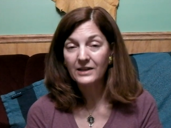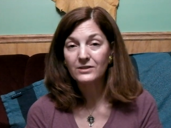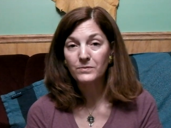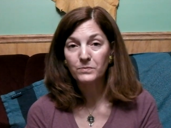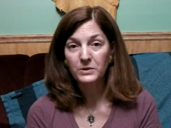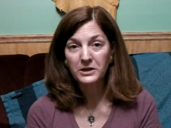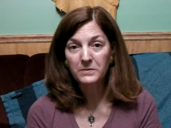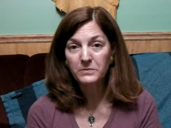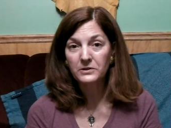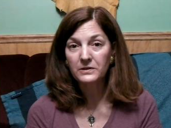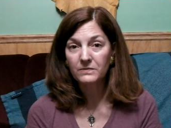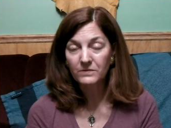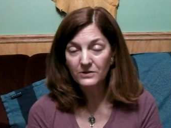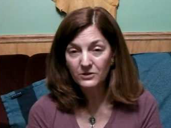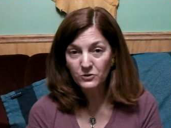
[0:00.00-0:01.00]
and the people
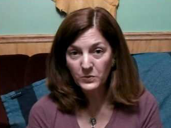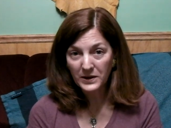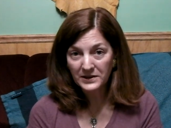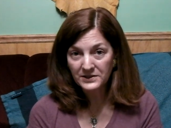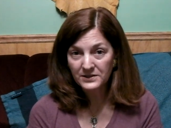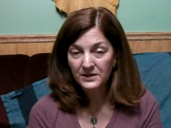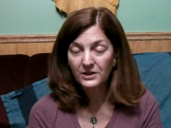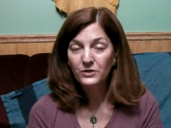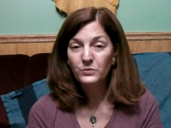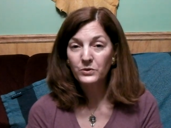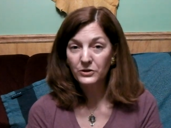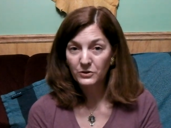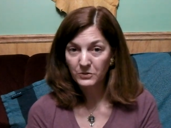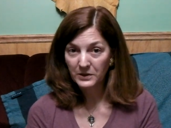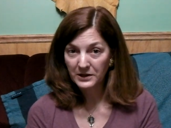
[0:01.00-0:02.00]
of the U.S.
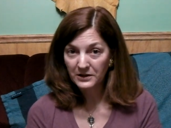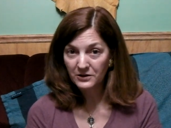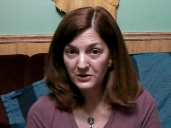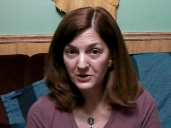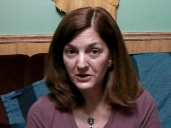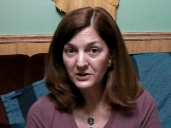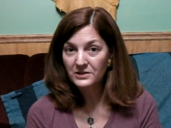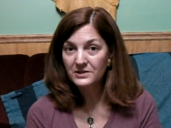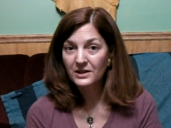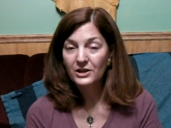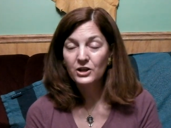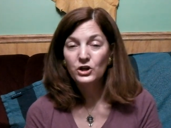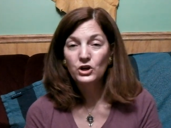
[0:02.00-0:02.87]
with credit cards